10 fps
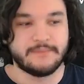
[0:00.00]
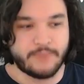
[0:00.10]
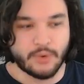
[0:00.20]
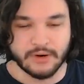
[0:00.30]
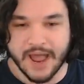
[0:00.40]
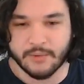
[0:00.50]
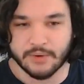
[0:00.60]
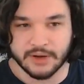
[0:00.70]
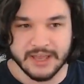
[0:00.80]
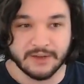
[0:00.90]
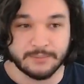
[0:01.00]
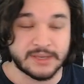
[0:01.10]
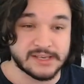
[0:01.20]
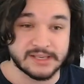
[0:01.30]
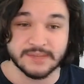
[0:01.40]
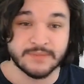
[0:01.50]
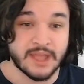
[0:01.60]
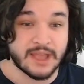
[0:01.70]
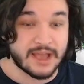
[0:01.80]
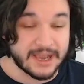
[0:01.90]
for our account because
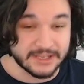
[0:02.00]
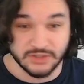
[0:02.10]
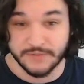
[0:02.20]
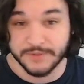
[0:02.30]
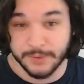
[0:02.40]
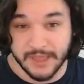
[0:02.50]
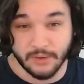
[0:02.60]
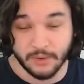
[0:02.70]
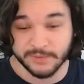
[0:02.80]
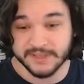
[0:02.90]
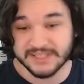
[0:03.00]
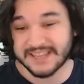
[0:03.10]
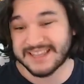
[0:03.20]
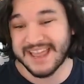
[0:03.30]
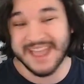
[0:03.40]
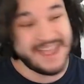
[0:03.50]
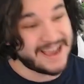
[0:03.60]
I still have to book out Ultimate Death Knight.